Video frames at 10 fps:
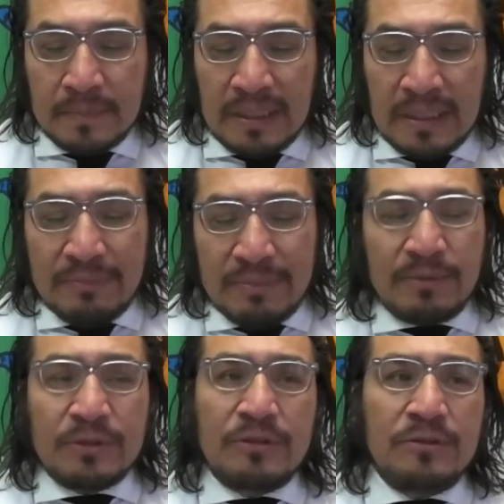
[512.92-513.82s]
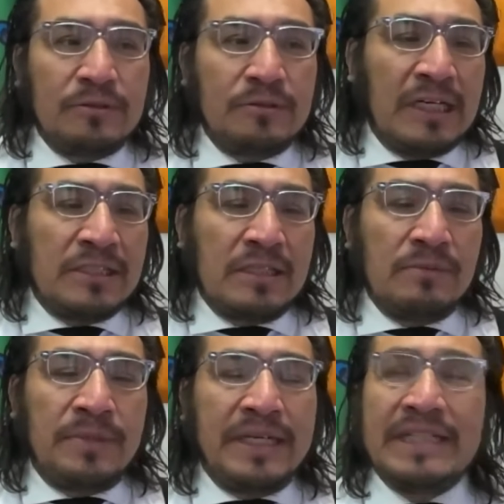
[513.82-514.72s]
like I'm able to
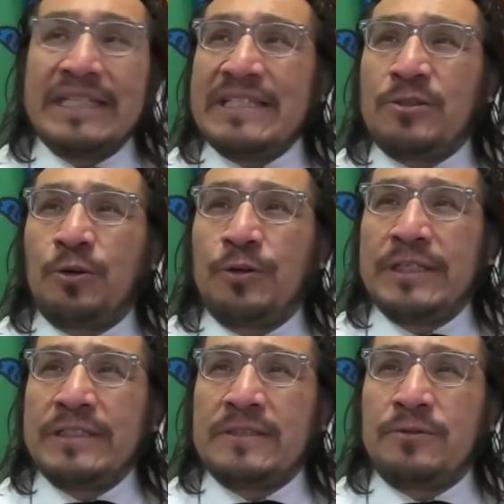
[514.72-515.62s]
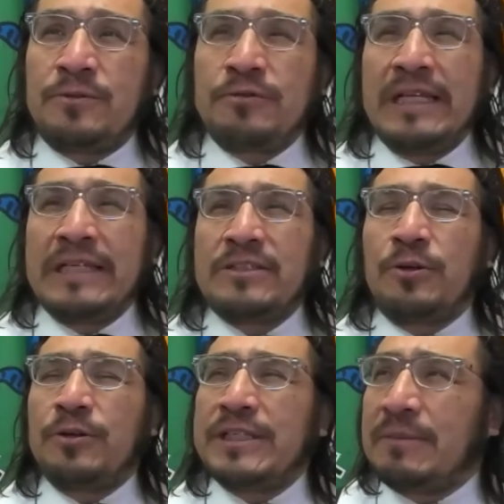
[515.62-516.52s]
bring these stories, truth-telling
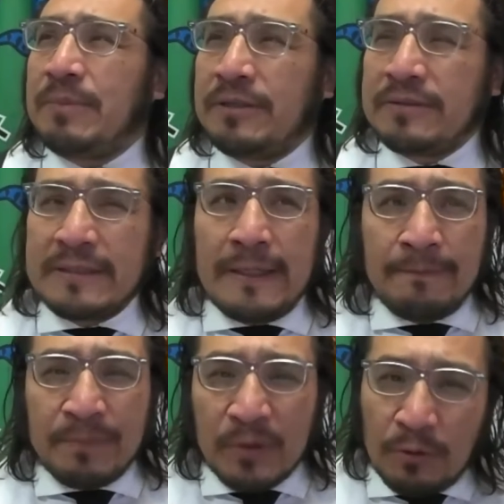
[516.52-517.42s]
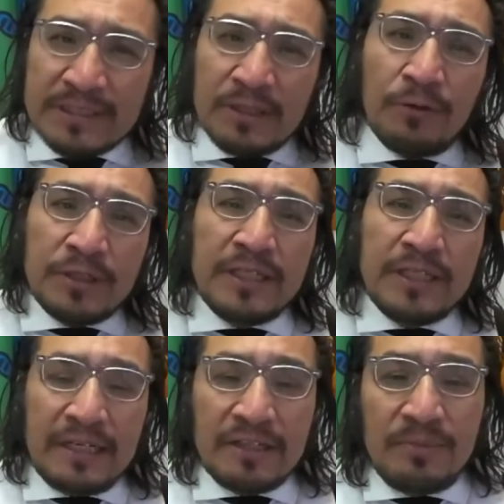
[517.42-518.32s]
stories about what's going on
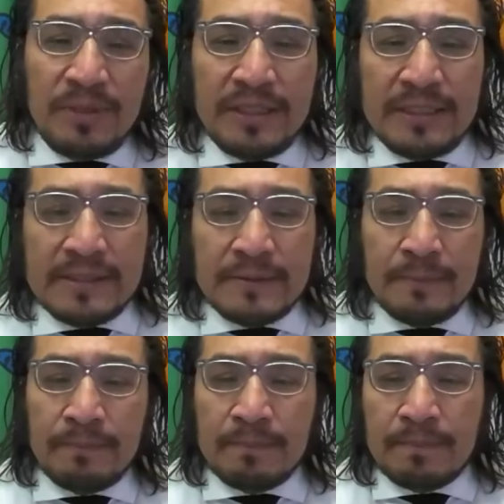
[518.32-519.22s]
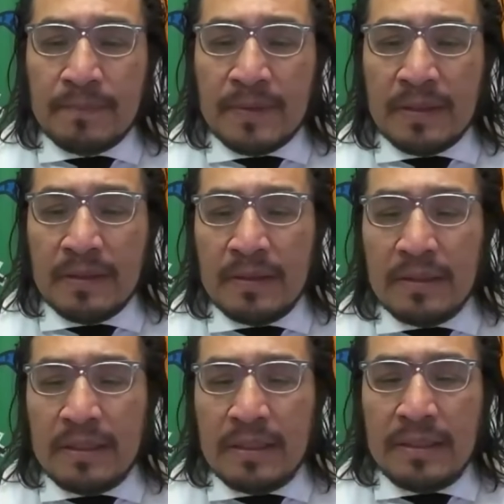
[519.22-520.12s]
in our communities,
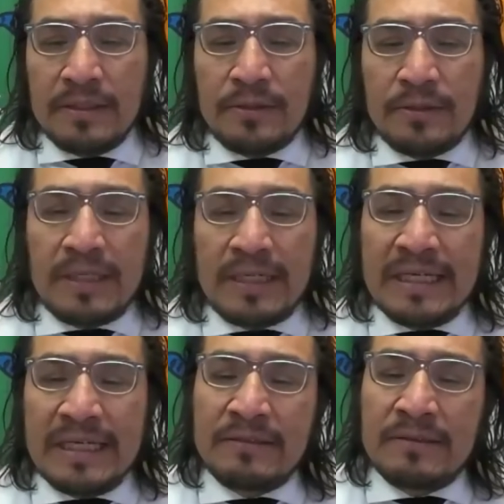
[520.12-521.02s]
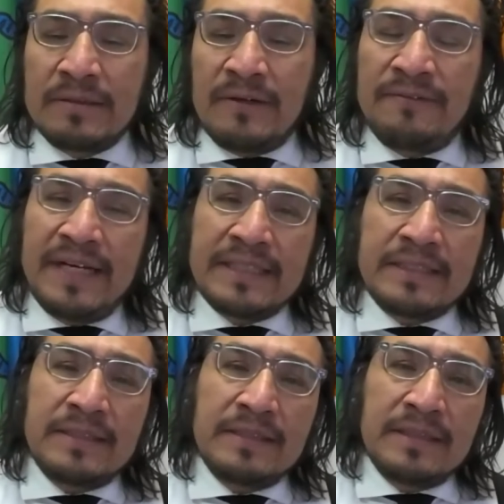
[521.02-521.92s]
that affect